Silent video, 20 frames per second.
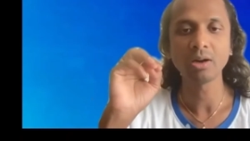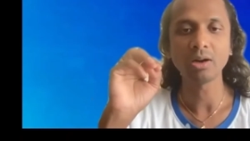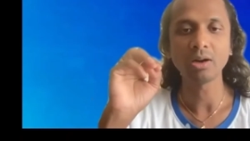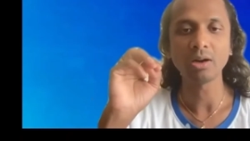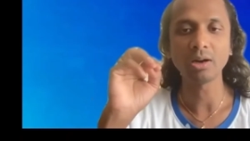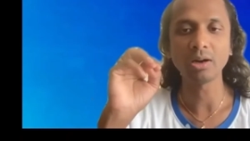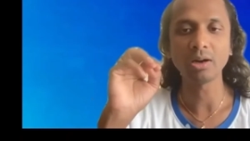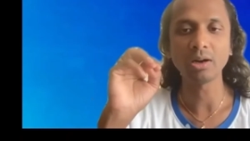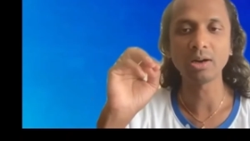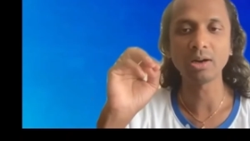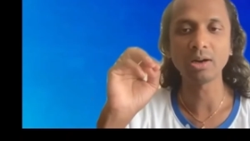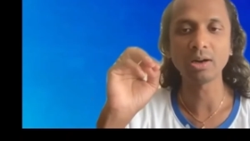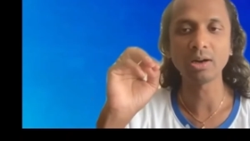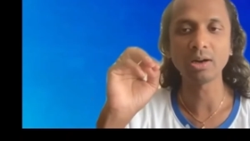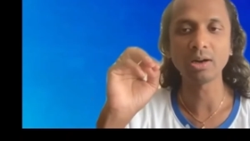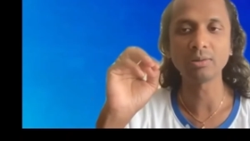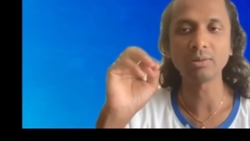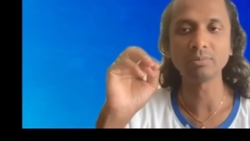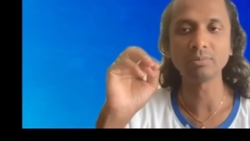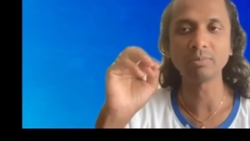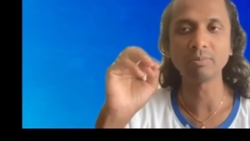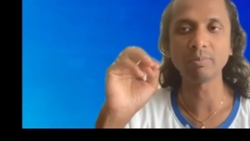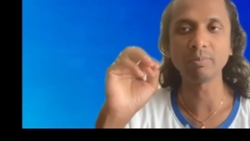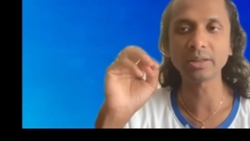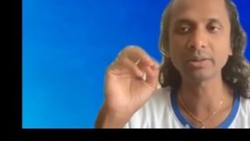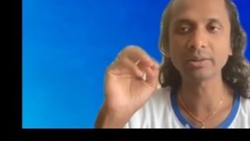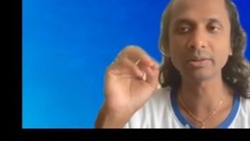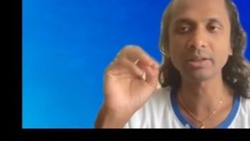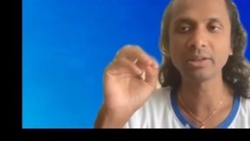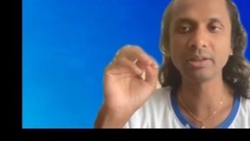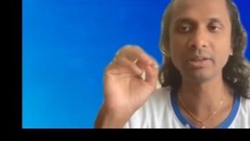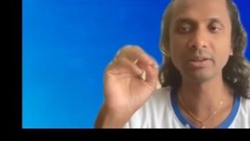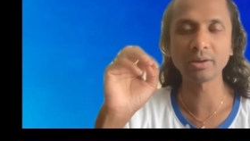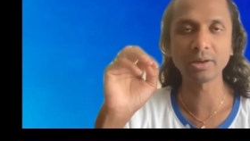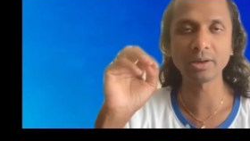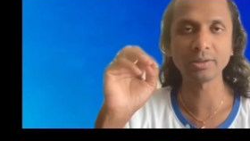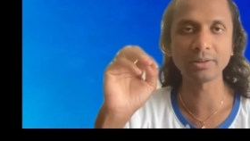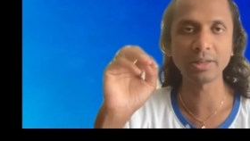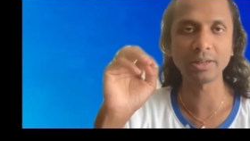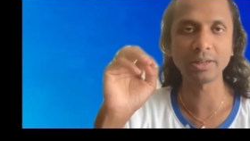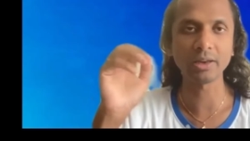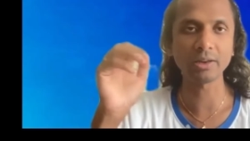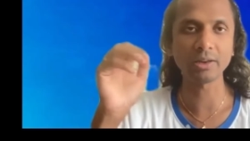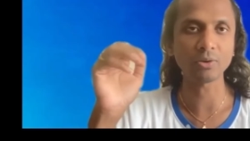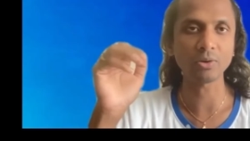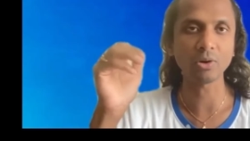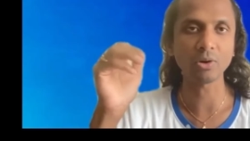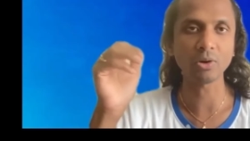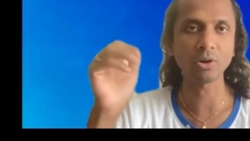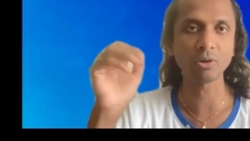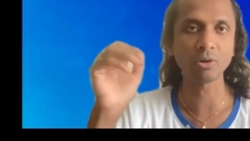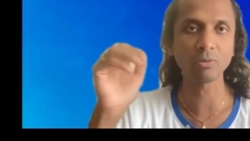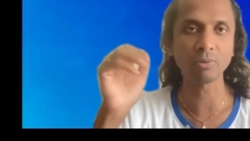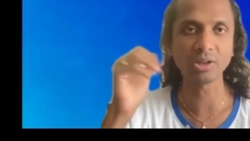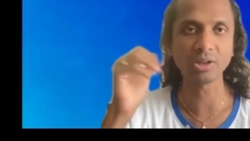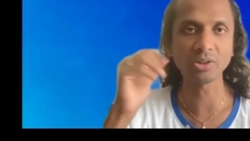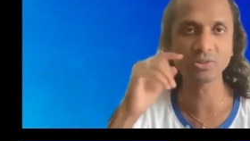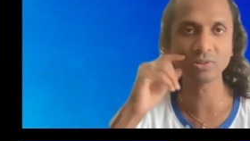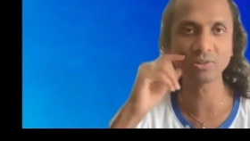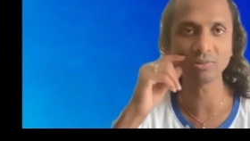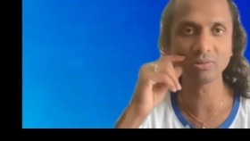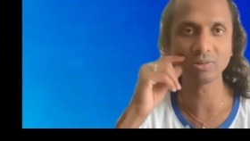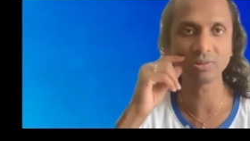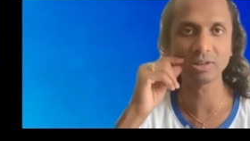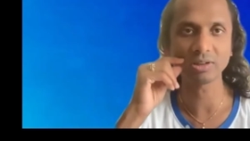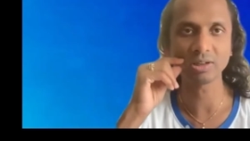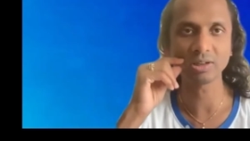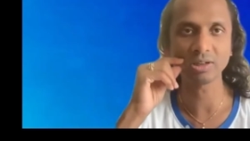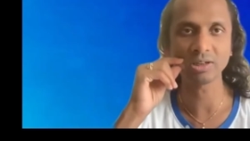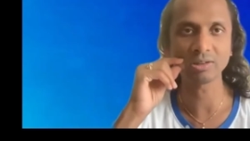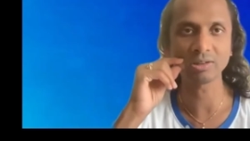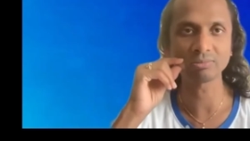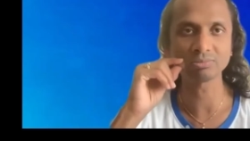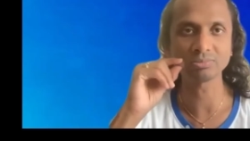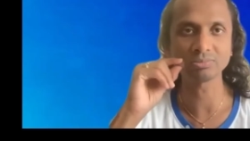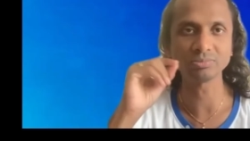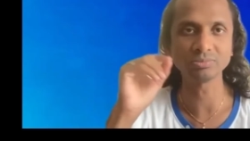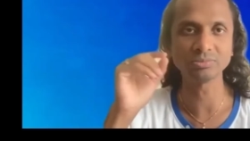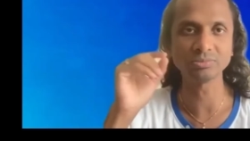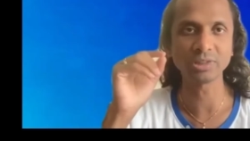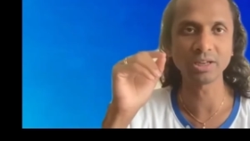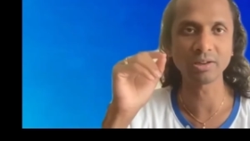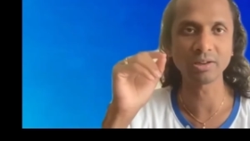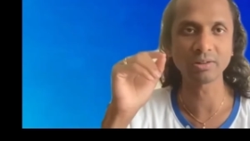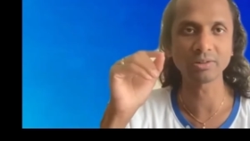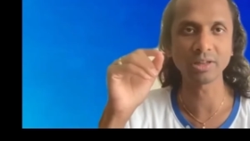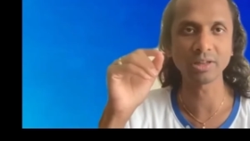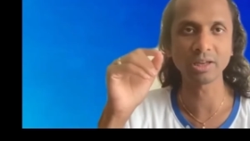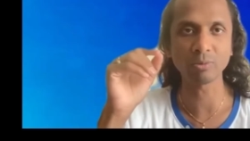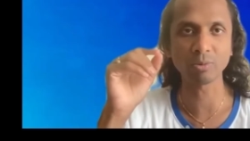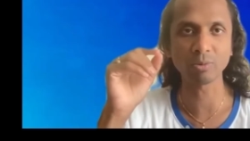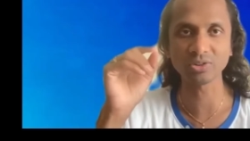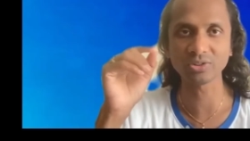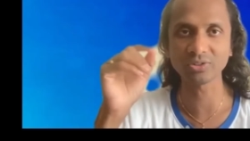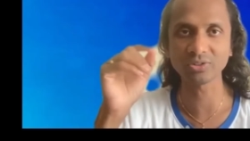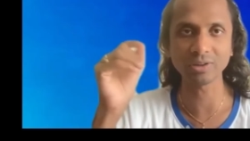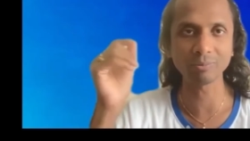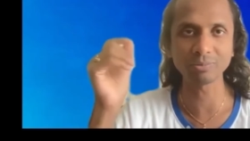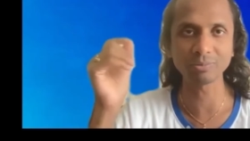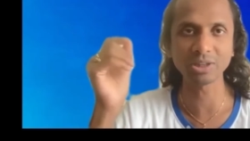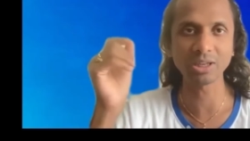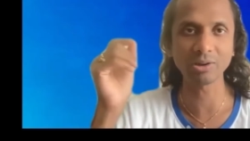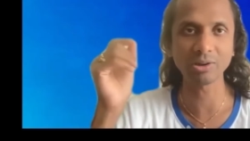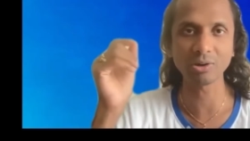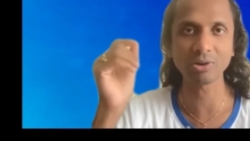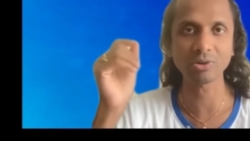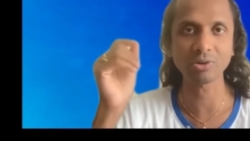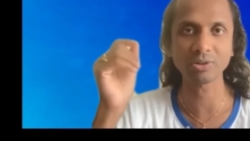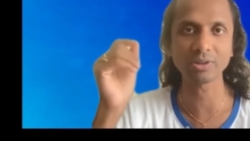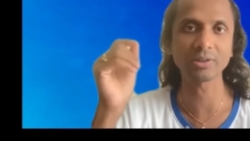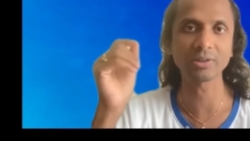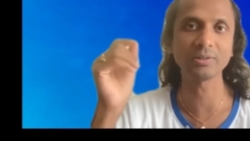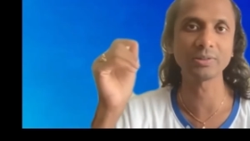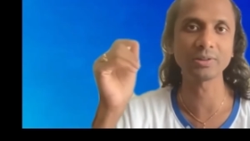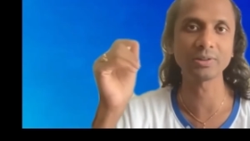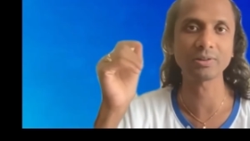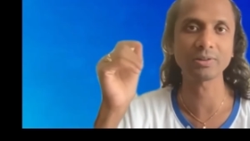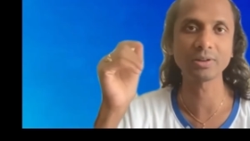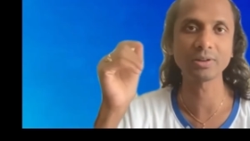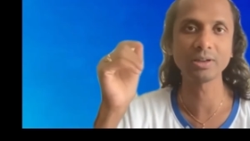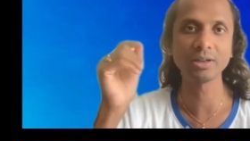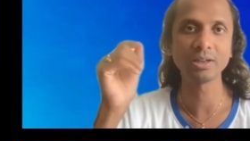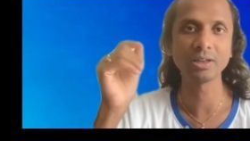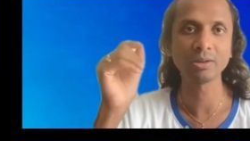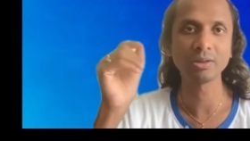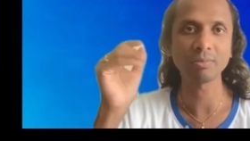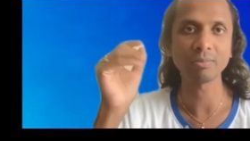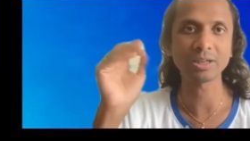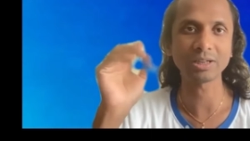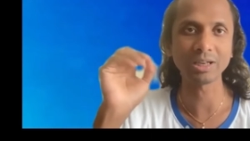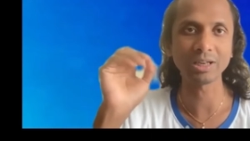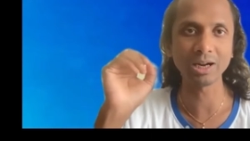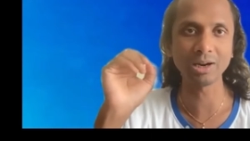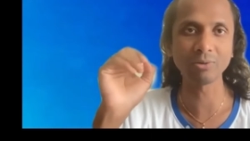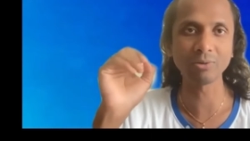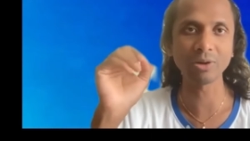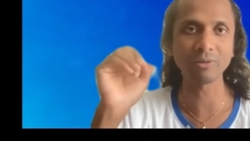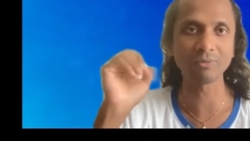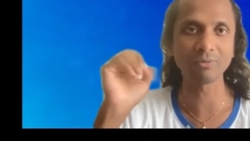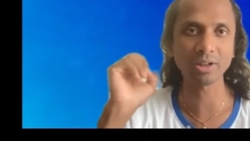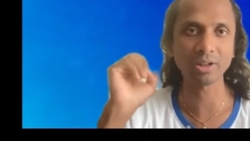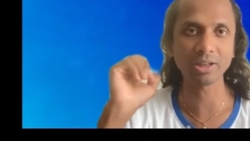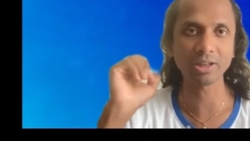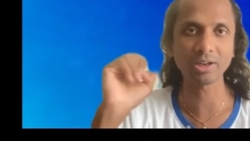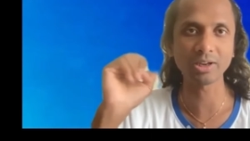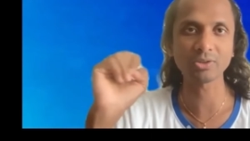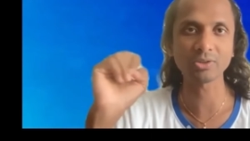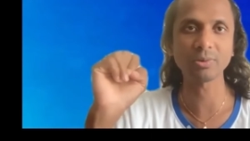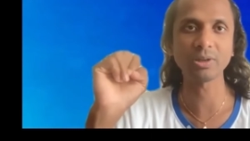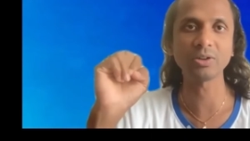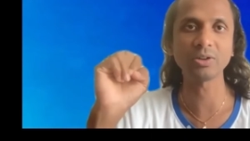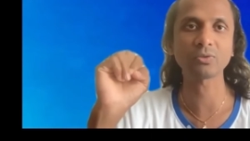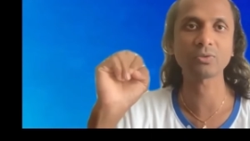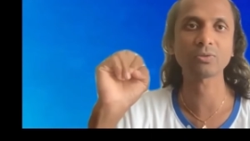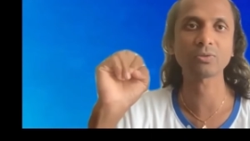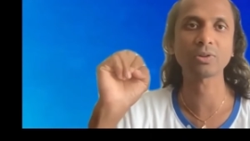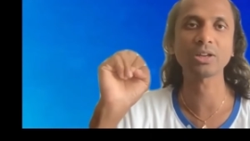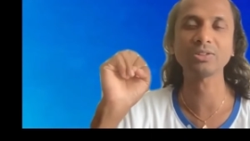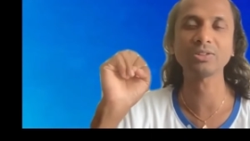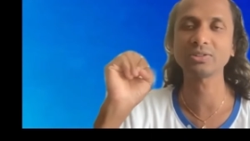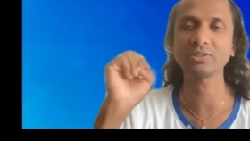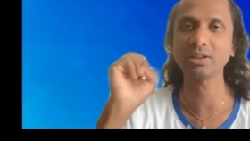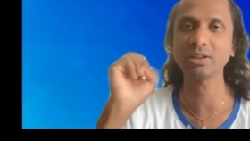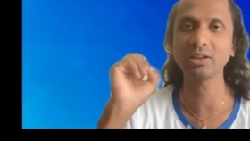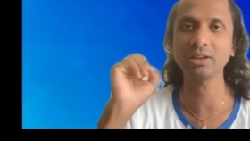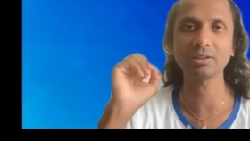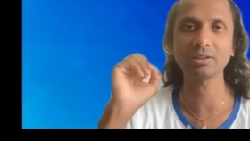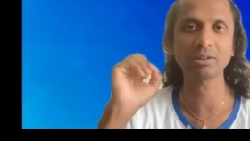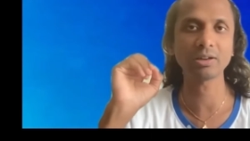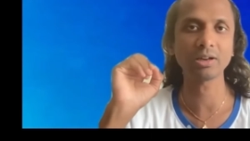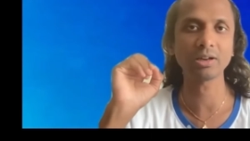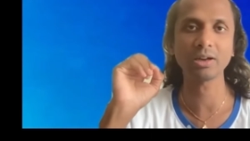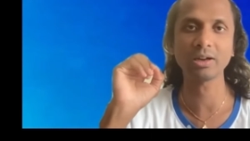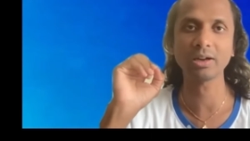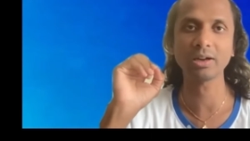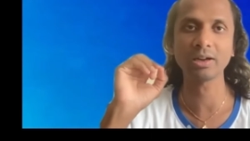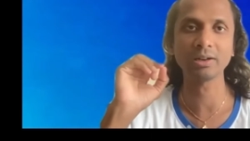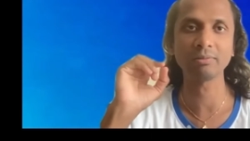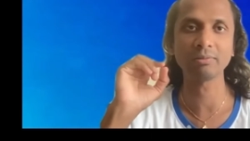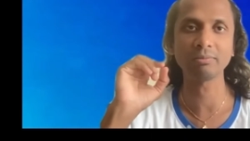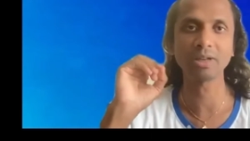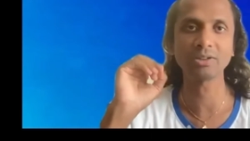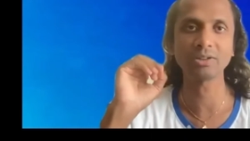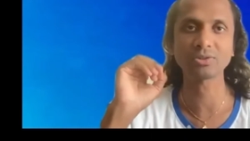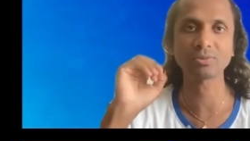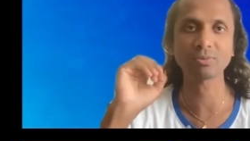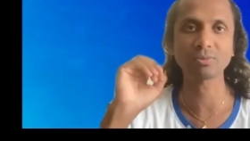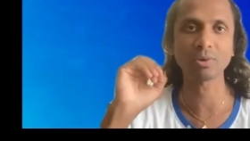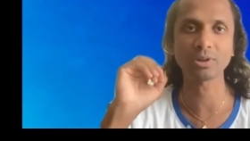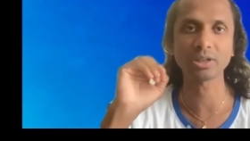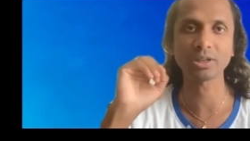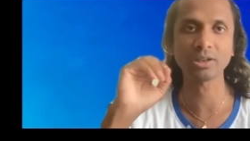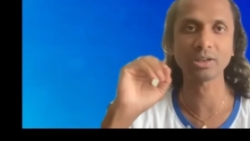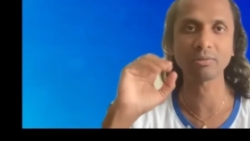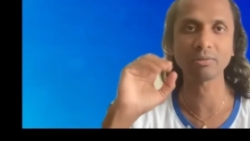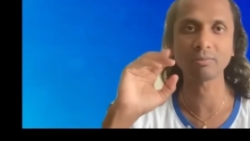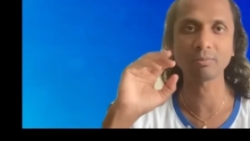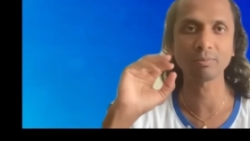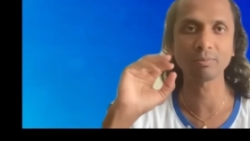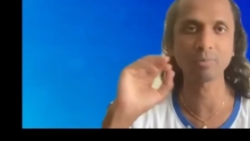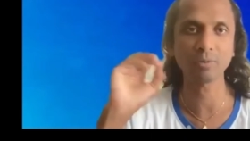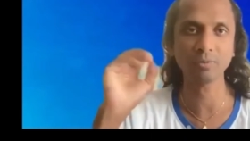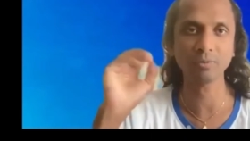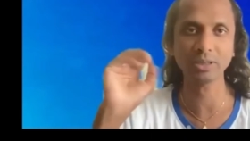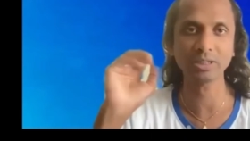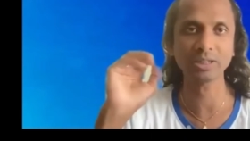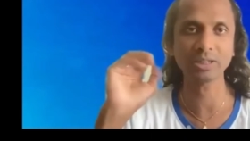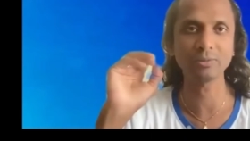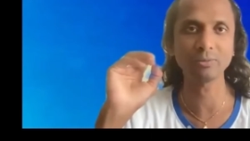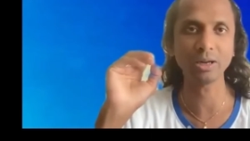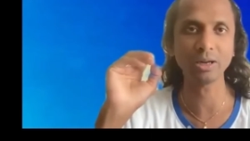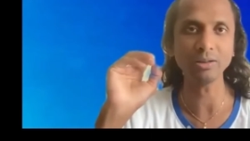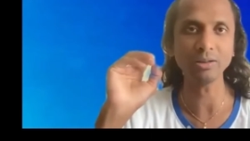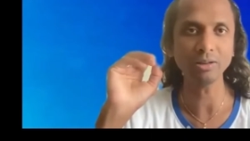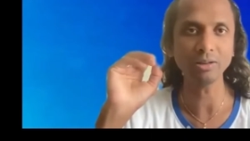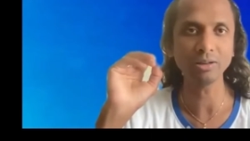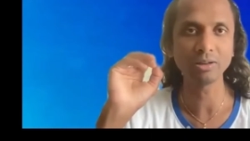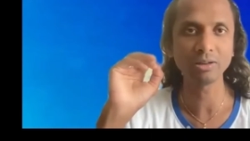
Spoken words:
But here and there, always, there was something or the other. But now everything has been tested and it's working perfectly well.